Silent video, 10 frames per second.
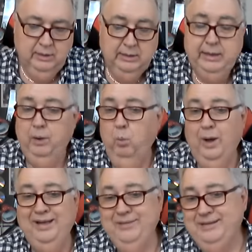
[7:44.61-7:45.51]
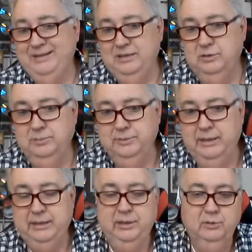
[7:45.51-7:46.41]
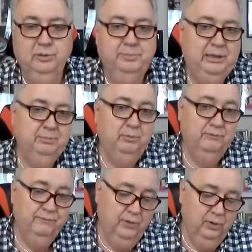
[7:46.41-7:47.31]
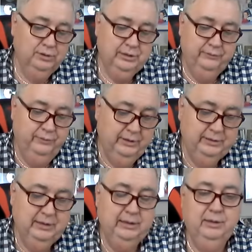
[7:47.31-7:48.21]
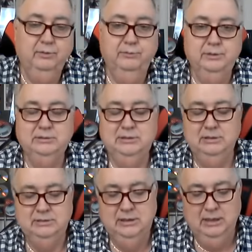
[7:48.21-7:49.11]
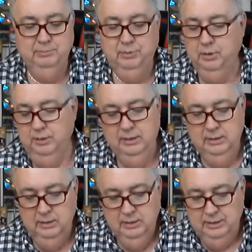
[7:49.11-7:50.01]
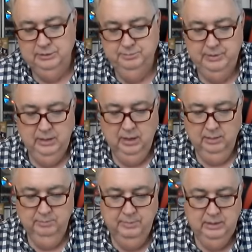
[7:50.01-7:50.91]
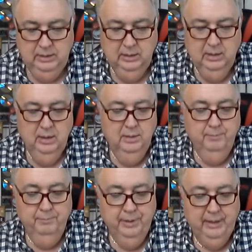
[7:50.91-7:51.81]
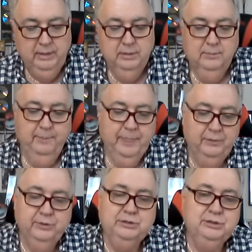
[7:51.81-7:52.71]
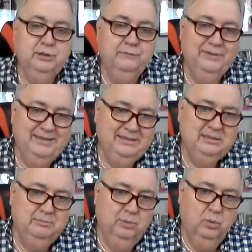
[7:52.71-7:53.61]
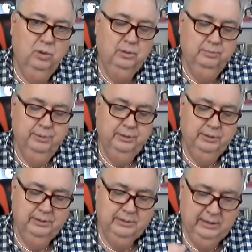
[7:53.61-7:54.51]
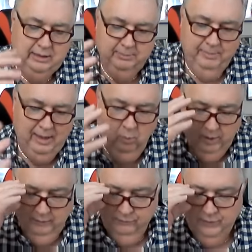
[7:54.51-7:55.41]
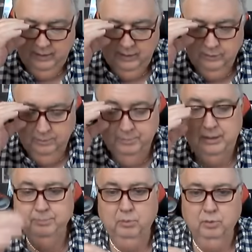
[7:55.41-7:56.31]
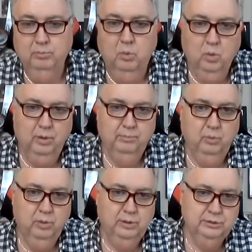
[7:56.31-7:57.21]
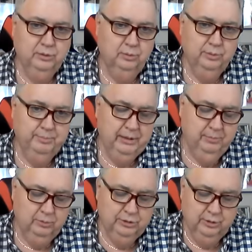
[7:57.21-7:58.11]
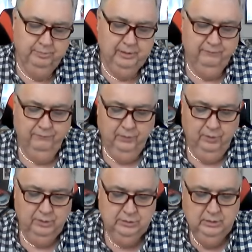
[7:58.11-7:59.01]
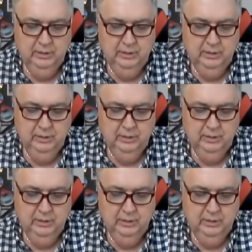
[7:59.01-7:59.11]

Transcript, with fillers: Now, why they didn't take care of the people first and then take care of this in the second part is beyond me. But this stuff is important, but in my way of thinking, the people are more important. So the people should have been first.